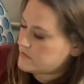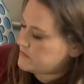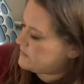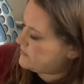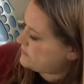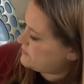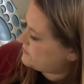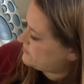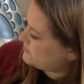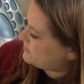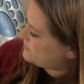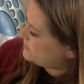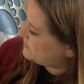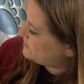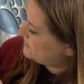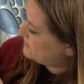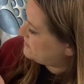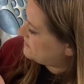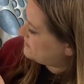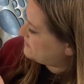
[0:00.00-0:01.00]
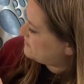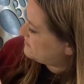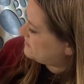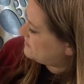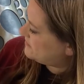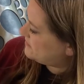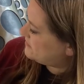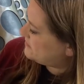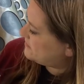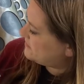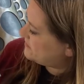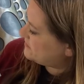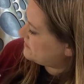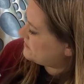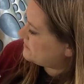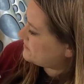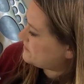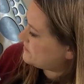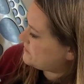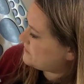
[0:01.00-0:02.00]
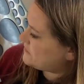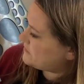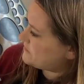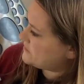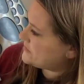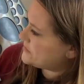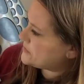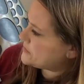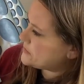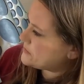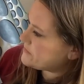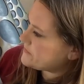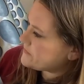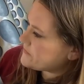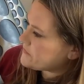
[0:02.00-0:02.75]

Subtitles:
Nothing is said.